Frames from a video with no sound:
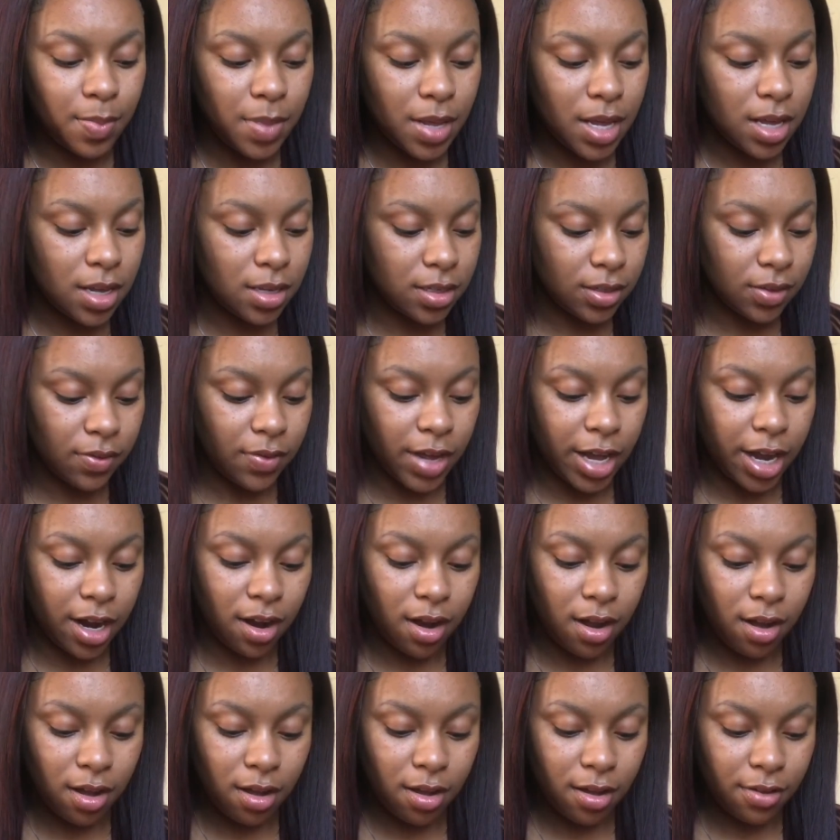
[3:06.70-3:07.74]
piece of
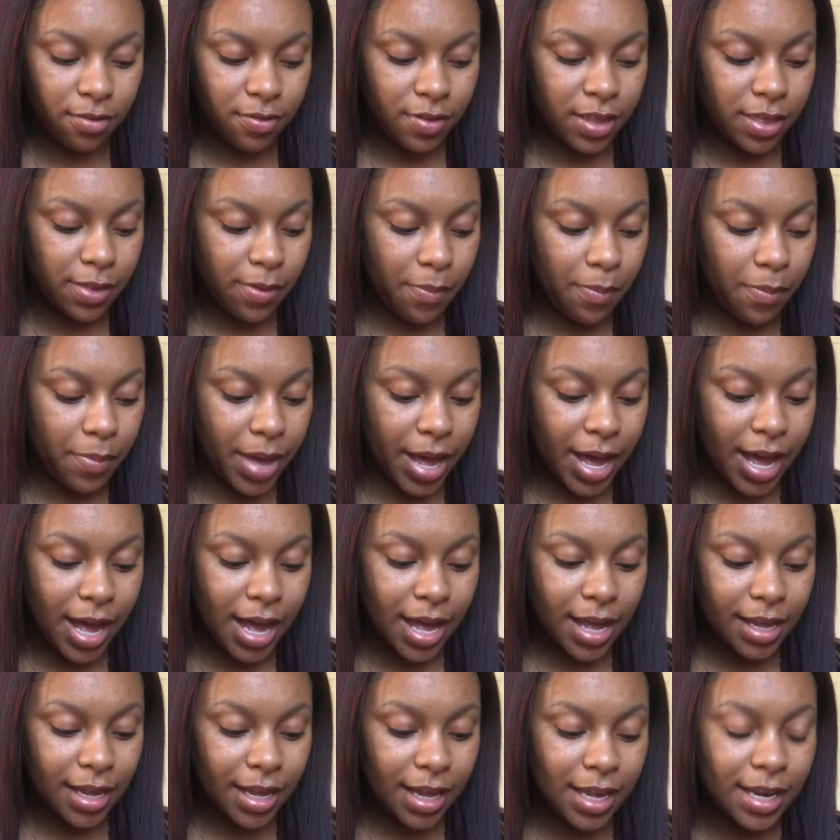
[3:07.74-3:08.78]
hair off in the
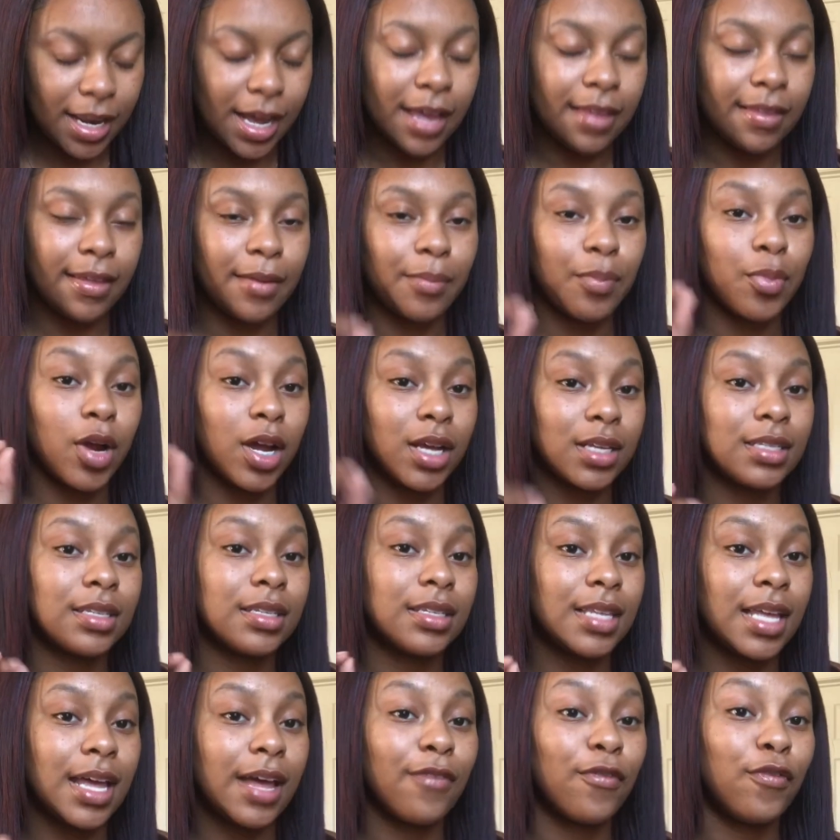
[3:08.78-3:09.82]
back and I like
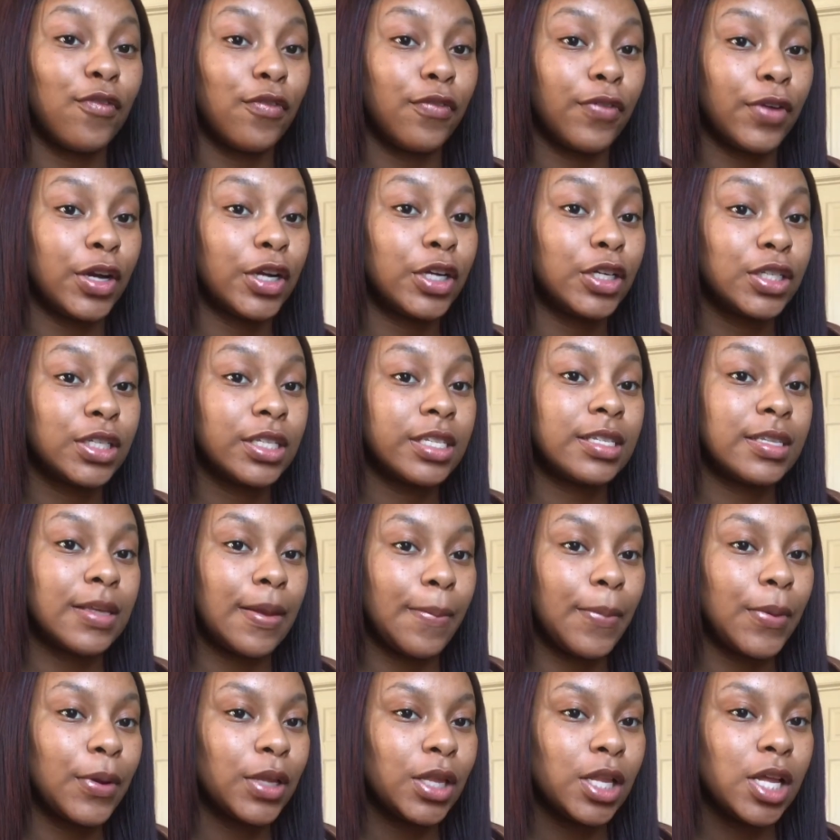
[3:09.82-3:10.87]
processed that first
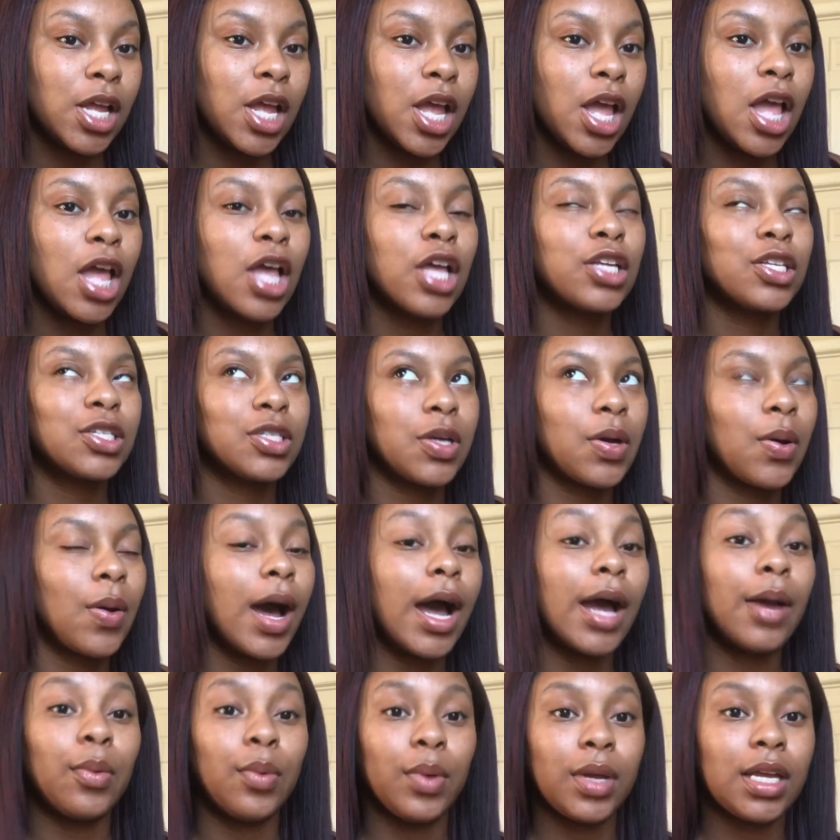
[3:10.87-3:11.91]
separately. So
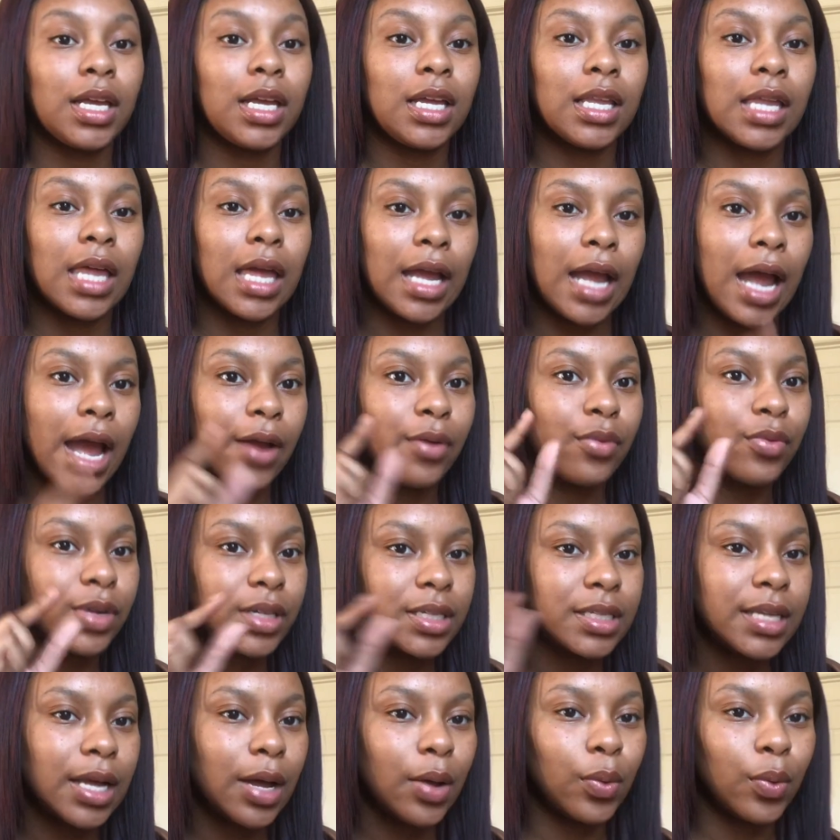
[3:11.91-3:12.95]
I went and like I
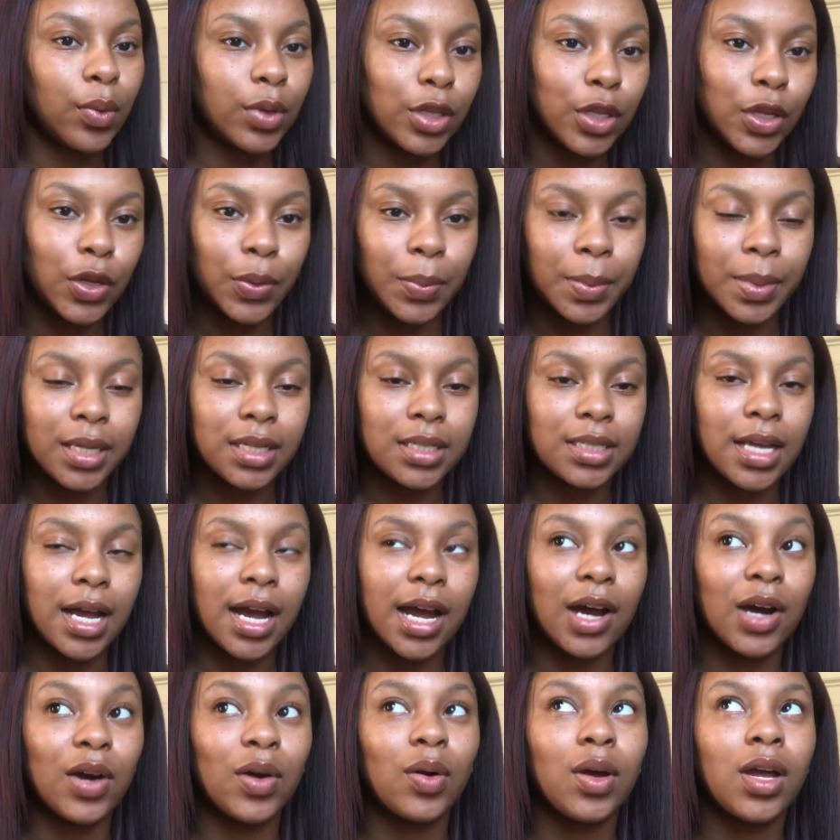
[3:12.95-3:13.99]
rinsed that one little piece
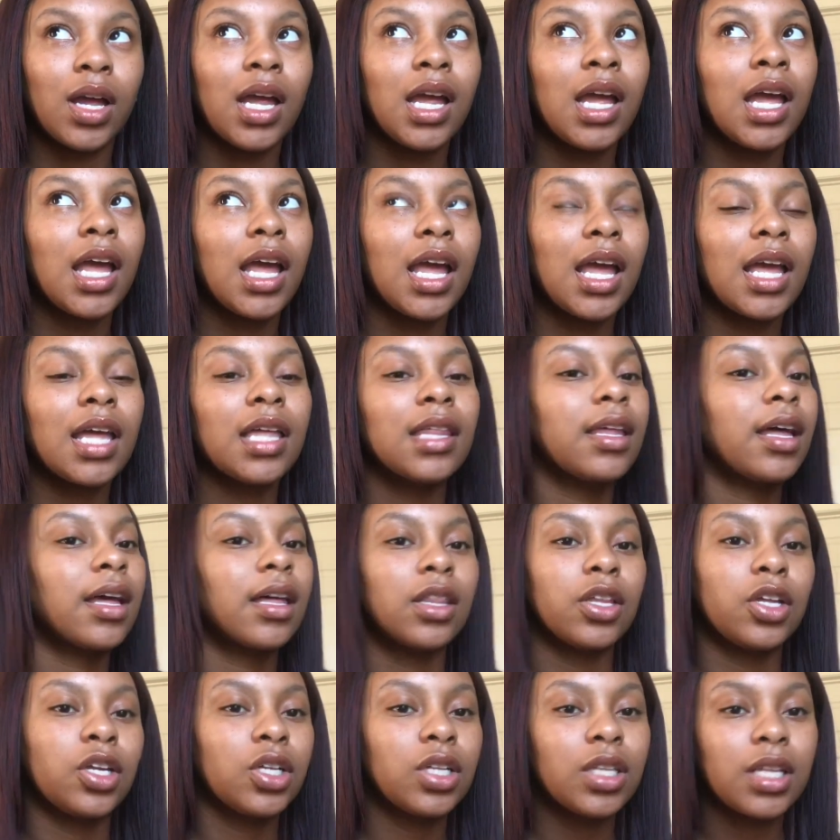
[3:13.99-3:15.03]
out, and
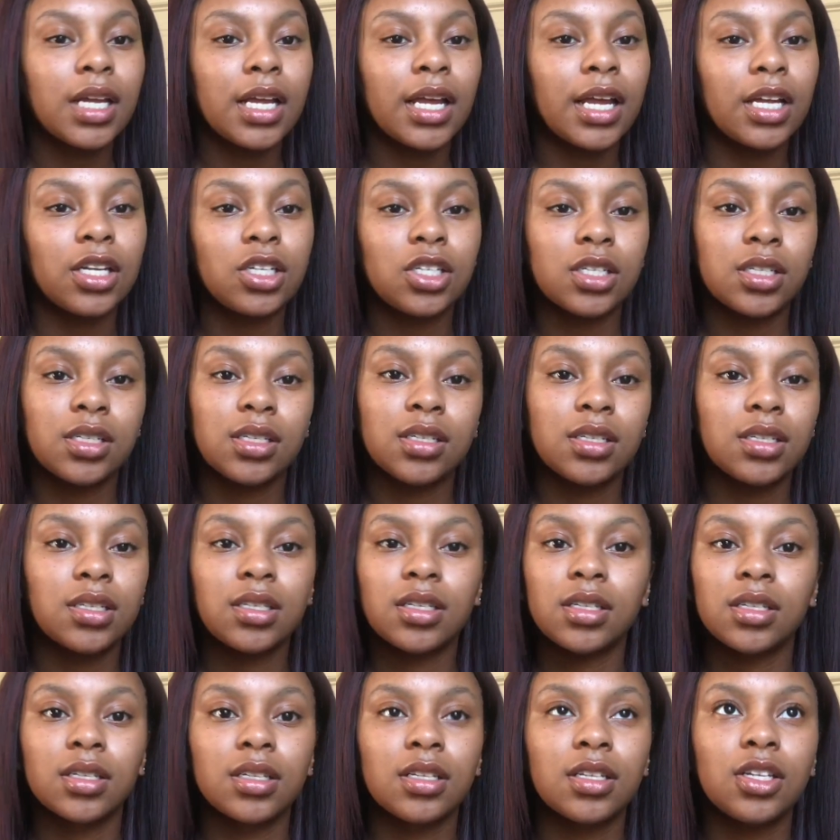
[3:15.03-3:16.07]
like literally it
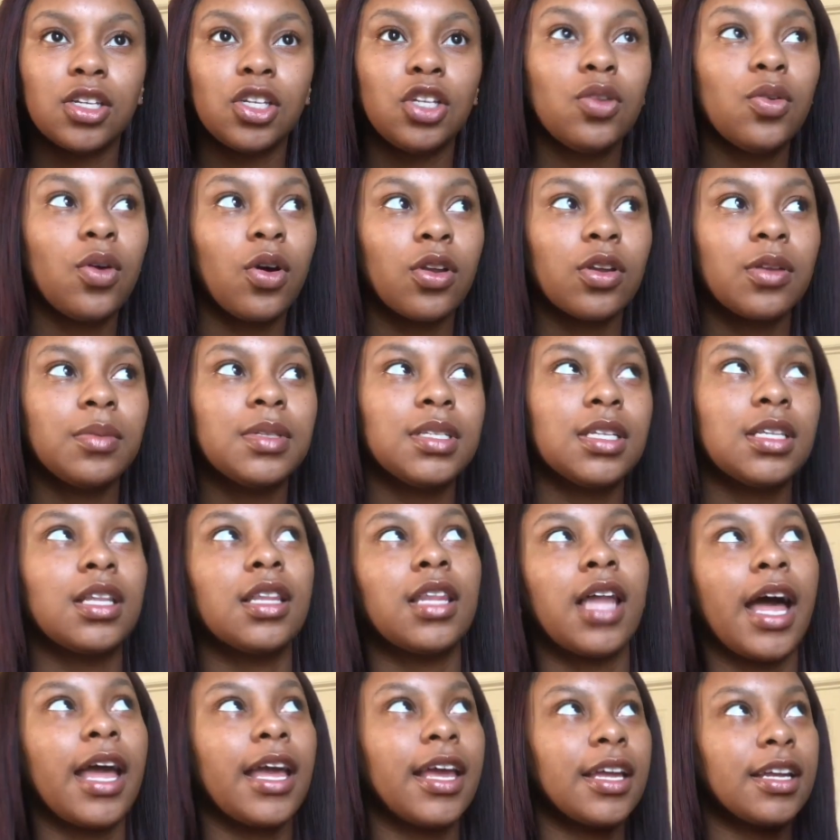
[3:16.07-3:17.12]
just, you hold it to the
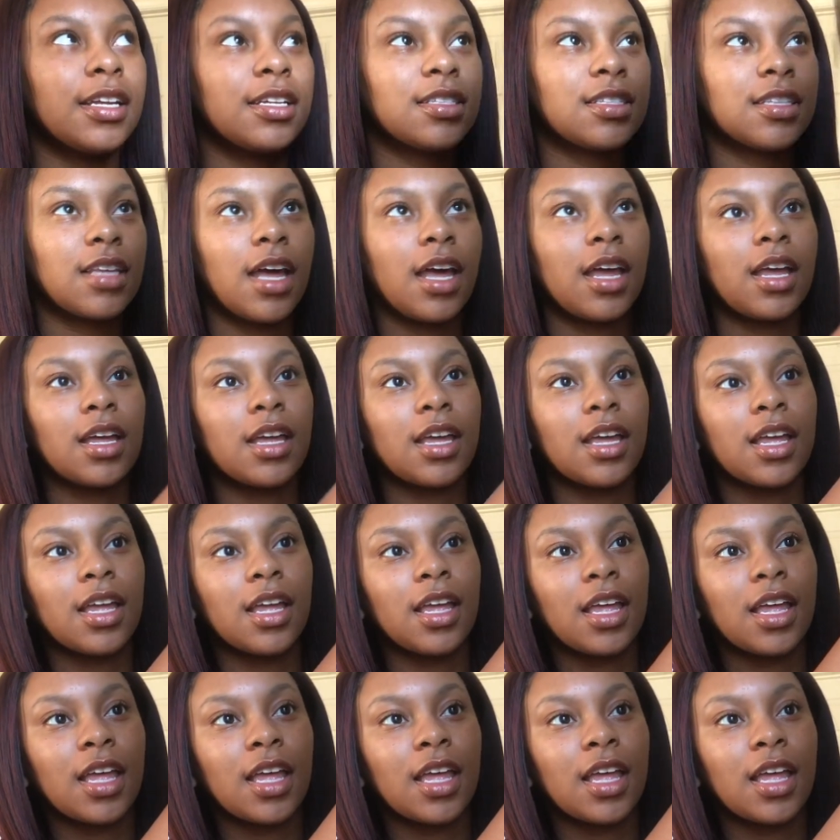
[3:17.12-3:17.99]
light and it's like,